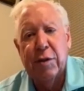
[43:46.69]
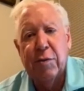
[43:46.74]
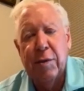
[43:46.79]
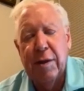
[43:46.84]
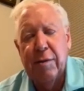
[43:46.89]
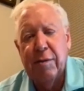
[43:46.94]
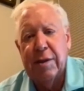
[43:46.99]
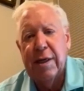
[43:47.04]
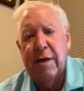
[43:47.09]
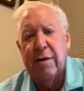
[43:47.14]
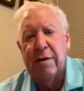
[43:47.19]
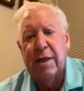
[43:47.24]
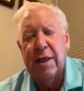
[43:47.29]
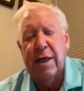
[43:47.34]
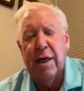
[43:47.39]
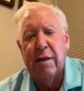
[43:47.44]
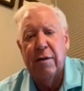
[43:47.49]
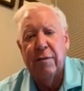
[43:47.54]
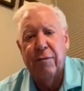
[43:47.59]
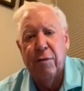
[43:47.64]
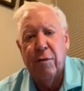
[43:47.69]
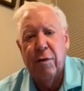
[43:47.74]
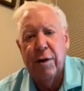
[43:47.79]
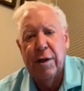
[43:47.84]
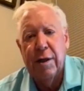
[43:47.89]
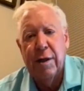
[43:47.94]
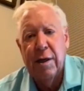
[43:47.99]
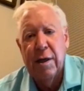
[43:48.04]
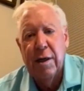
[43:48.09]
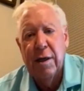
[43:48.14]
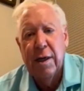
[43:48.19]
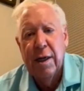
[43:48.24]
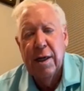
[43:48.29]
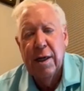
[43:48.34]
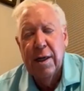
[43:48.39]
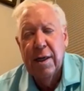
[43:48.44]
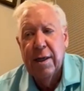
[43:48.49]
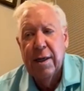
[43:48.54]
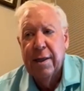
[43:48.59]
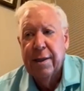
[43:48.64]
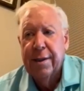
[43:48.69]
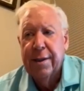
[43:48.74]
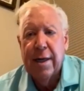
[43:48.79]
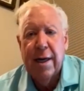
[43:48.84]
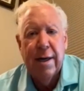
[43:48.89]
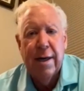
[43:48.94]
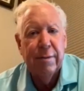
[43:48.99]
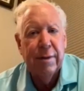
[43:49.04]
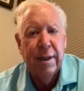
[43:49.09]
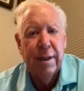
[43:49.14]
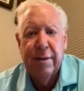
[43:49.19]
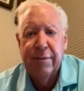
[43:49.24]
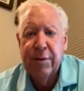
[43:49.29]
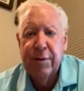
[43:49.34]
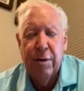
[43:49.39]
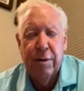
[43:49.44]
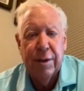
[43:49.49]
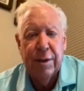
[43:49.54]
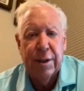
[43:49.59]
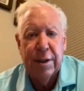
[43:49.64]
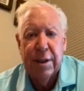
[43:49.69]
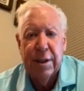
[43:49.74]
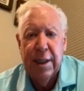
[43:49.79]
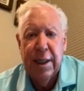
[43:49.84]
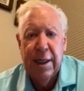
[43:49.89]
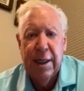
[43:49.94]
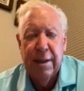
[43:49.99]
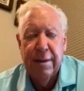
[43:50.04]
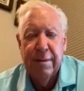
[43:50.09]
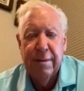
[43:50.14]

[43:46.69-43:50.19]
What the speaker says: when he was out in California. Tom loved going to see